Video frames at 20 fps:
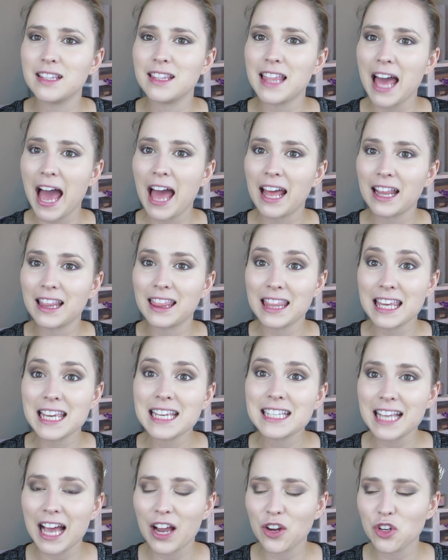that
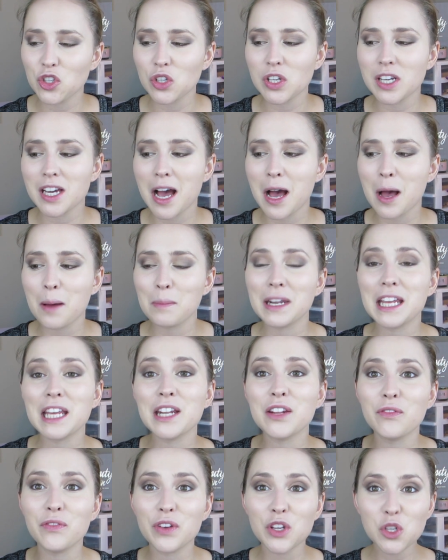these actually come in
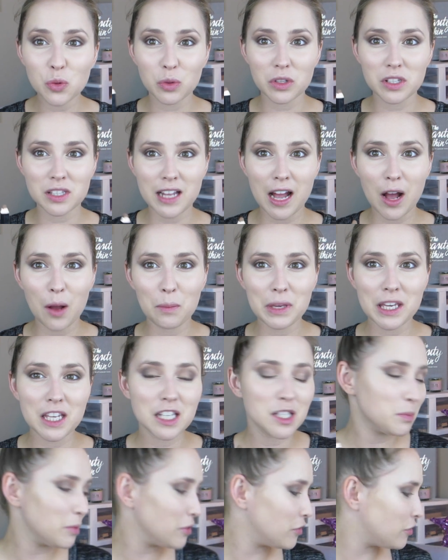individuals now,
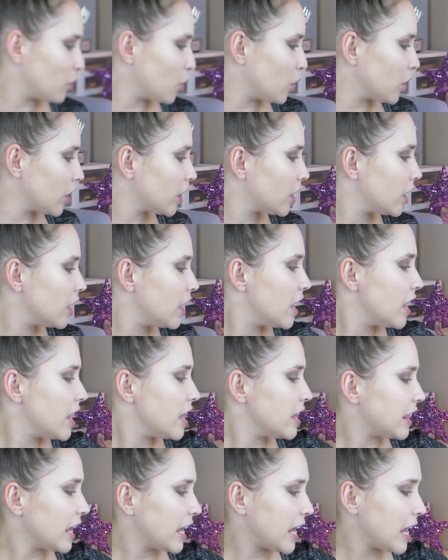because before
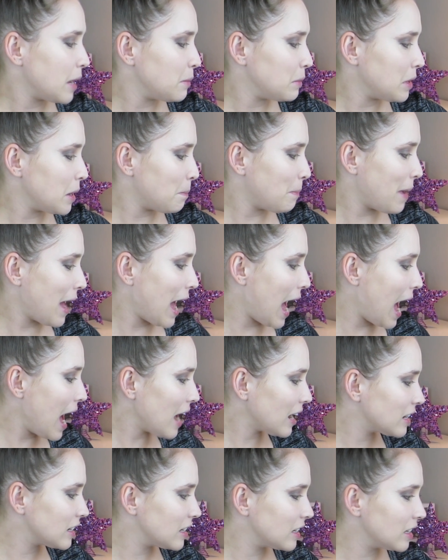they came in a
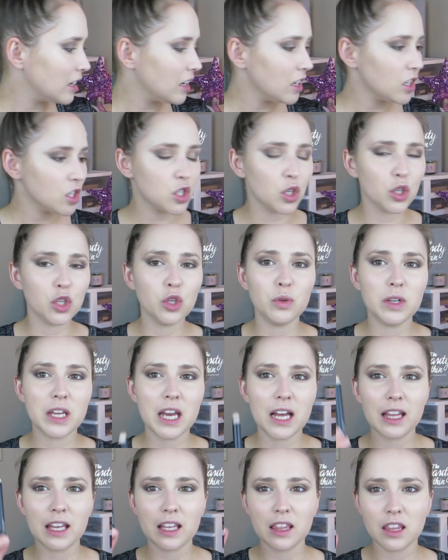pack. So you
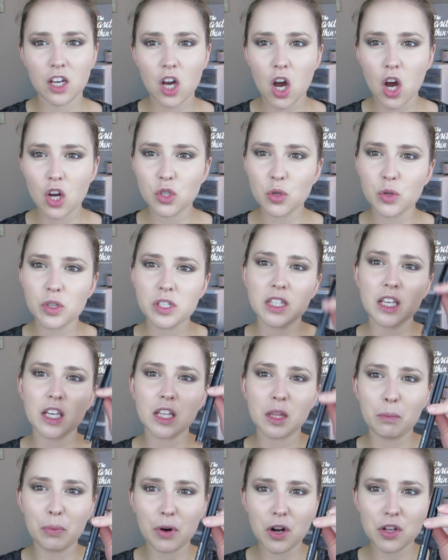get like the contour stick,
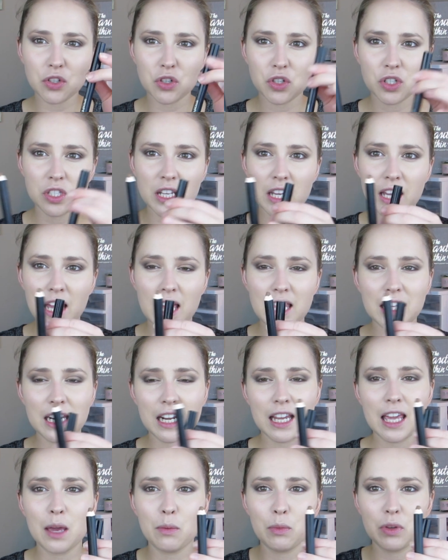the bronzer stick, and then
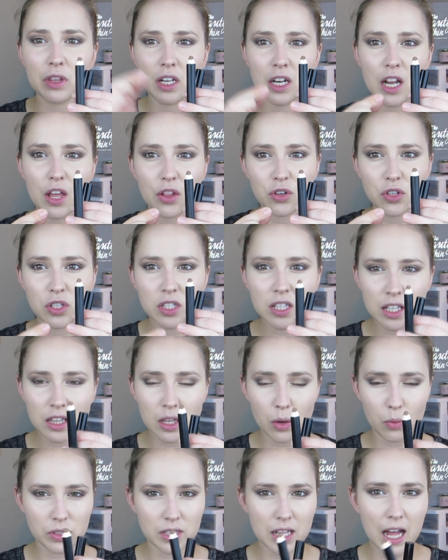it came with another stick
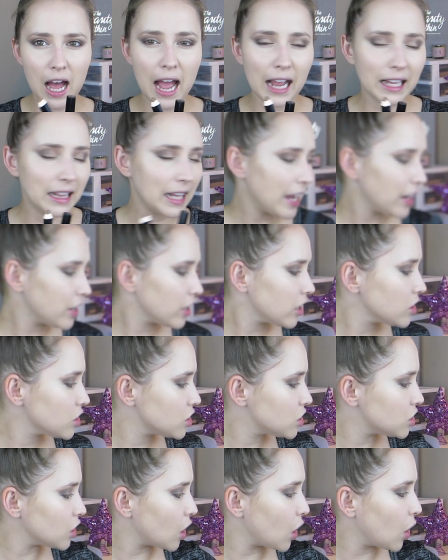that was the highlighter.
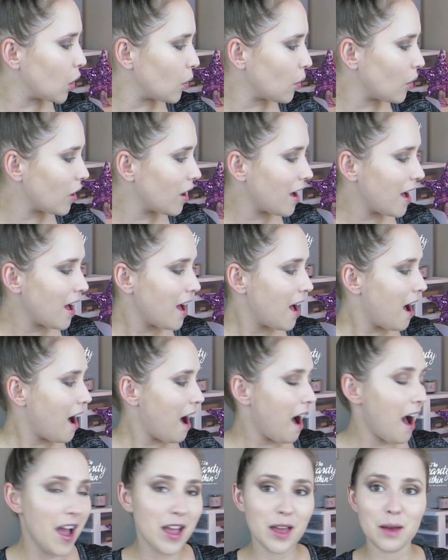So
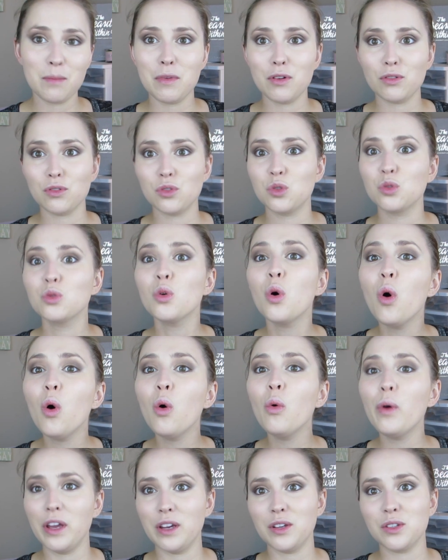I am
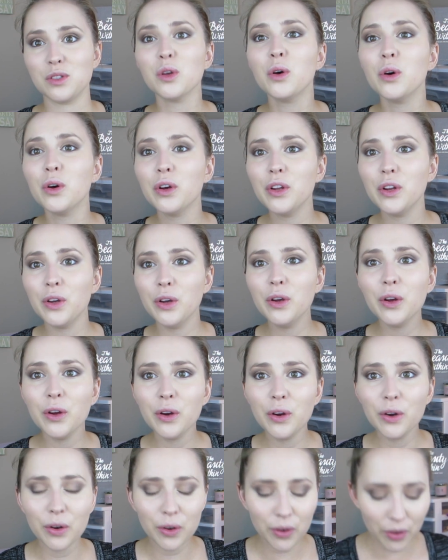so
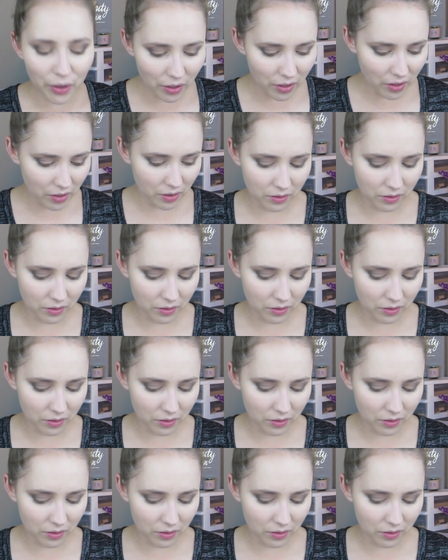excited.